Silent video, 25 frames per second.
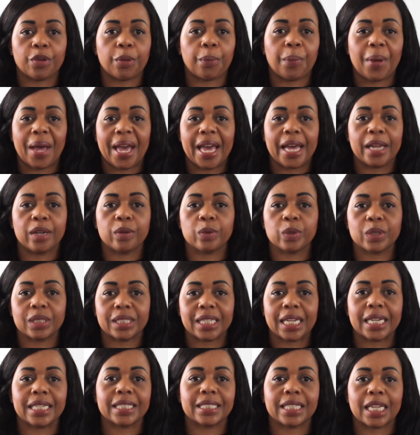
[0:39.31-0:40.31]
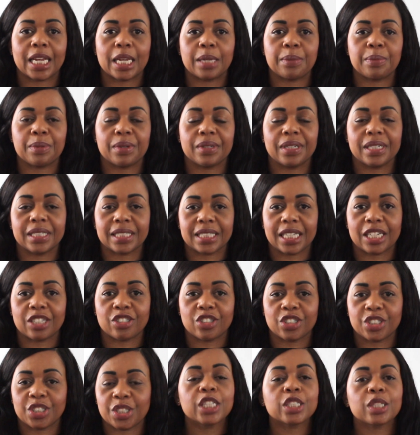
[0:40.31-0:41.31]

a pen or sellotape, etc.